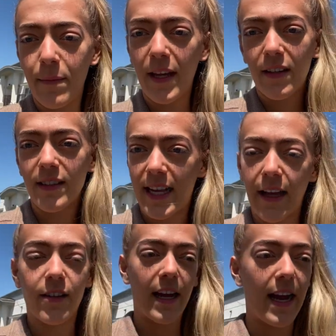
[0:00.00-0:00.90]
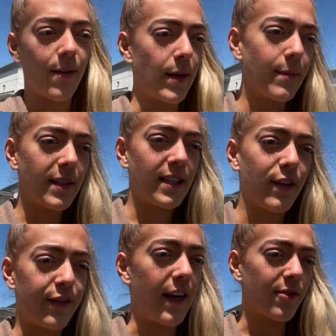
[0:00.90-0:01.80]
thing on Saturday. I weighed
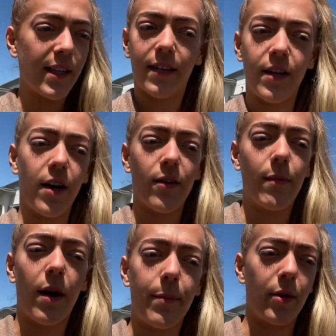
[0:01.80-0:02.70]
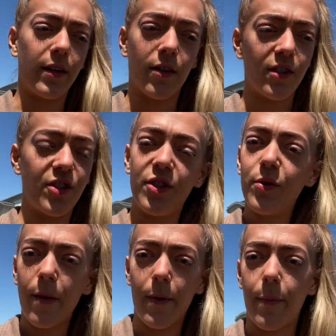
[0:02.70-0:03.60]
myself and I was like, no, I'm not putting on a
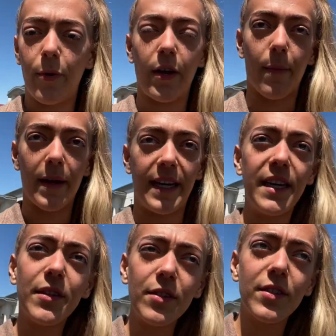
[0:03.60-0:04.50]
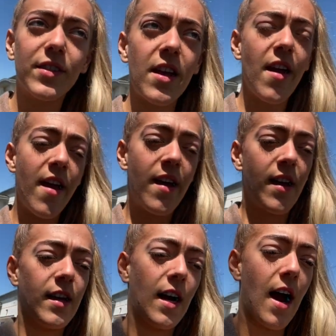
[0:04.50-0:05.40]
suit. I'm not putting on my heels.
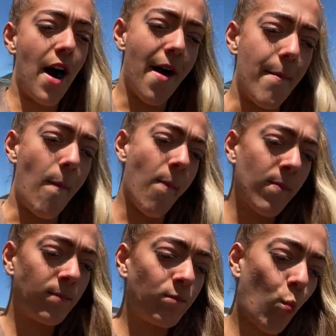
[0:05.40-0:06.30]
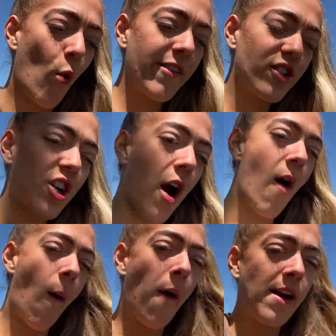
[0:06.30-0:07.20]
Um, which
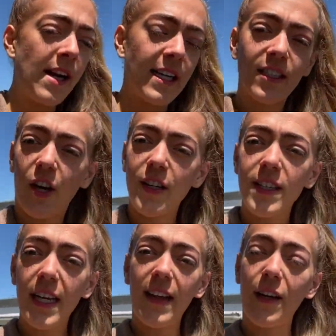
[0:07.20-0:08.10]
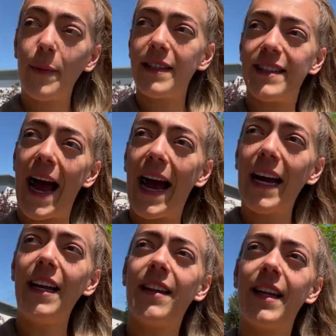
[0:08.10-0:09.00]
is honestly a little bit
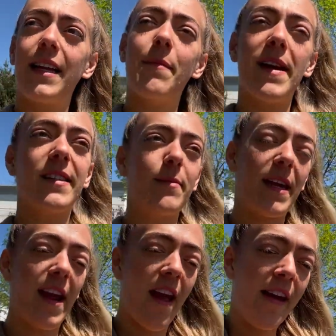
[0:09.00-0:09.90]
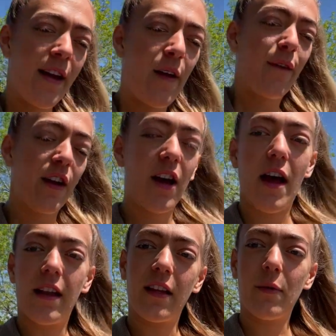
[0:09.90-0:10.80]
sad. Like it makes me feel
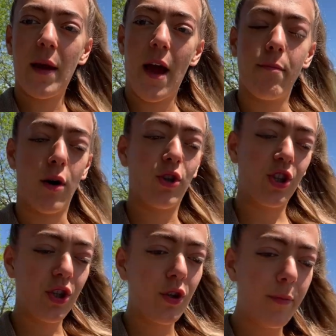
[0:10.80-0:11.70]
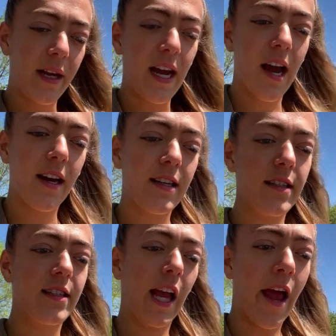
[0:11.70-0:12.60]
a little bit emotional
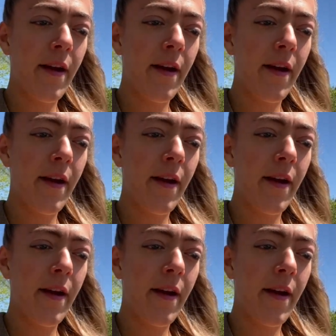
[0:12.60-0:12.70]
because